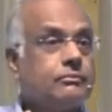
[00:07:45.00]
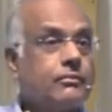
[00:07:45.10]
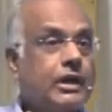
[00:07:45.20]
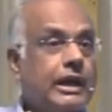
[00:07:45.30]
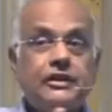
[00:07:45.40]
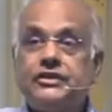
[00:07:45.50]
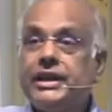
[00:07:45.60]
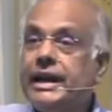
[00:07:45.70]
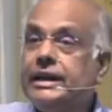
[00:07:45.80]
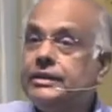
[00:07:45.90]
is there
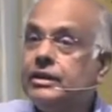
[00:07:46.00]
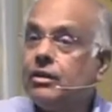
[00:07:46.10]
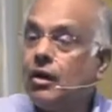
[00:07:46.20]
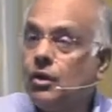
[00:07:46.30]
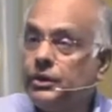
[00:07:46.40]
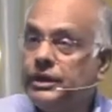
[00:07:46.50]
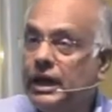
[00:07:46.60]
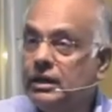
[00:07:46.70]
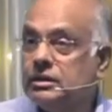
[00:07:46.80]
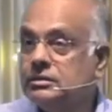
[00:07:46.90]
anything wrong with
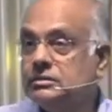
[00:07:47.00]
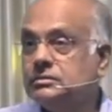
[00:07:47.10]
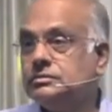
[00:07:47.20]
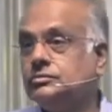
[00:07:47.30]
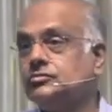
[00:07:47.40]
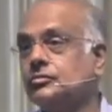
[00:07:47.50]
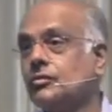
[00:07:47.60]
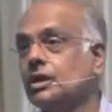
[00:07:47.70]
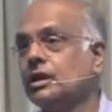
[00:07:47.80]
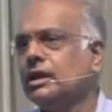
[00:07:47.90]
that?
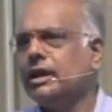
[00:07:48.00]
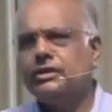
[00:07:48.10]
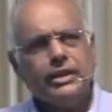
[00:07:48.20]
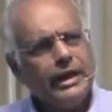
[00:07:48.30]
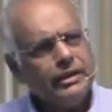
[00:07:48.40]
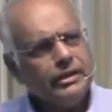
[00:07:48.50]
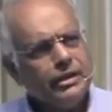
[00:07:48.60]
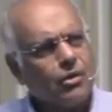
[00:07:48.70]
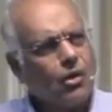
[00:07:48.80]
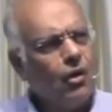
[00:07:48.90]
Is there anything
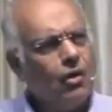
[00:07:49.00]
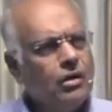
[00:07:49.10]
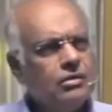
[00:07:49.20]
wrong